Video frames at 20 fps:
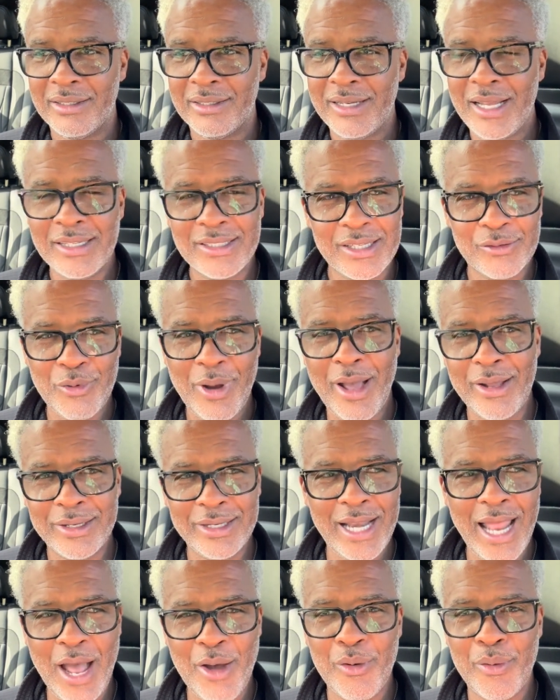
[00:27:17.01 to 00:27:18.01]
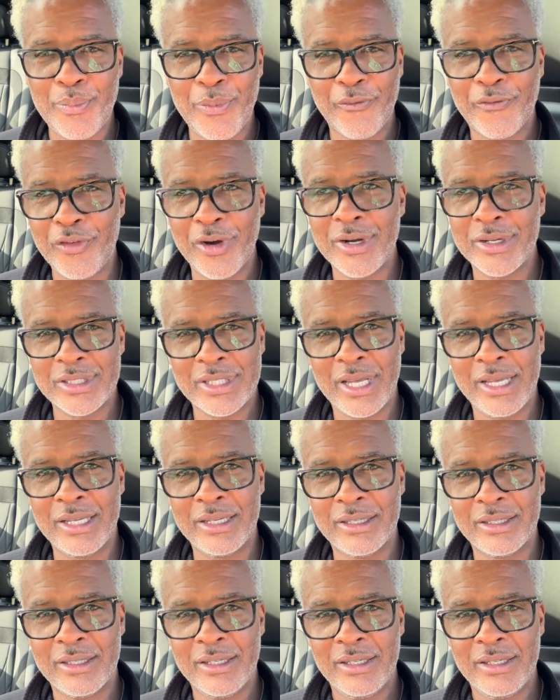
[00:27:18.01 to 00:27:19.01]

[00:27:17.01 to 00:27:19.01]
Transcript: That's the route that I would prefer to take.